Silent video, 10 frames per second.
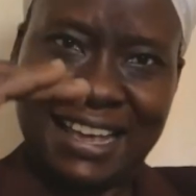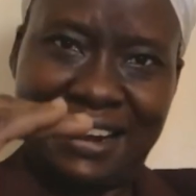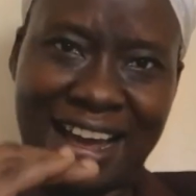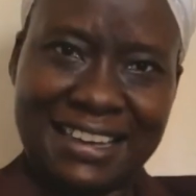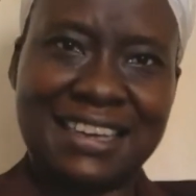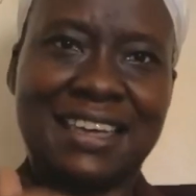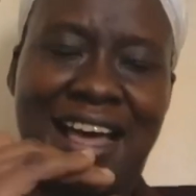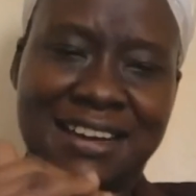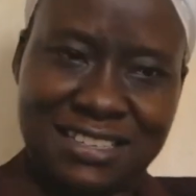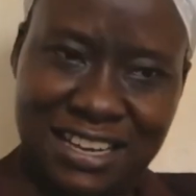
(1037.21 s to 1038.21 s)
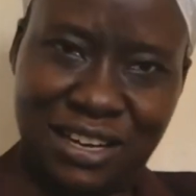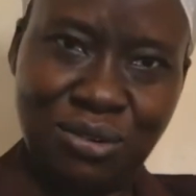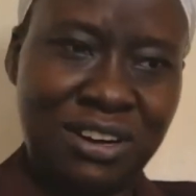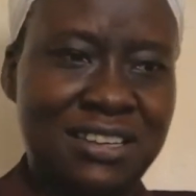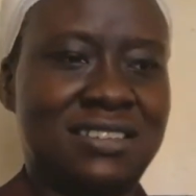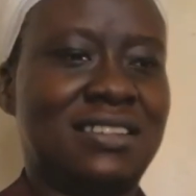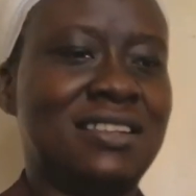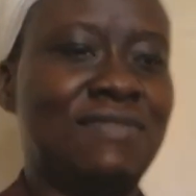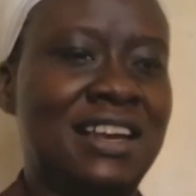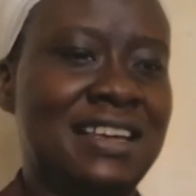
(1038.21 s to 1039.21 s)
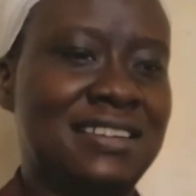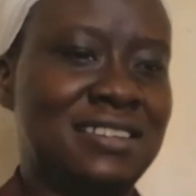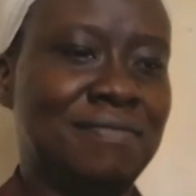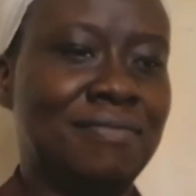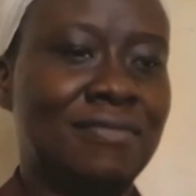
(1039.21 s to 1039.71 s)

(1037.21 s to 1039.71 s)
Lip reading: hierarchy until you reach the village.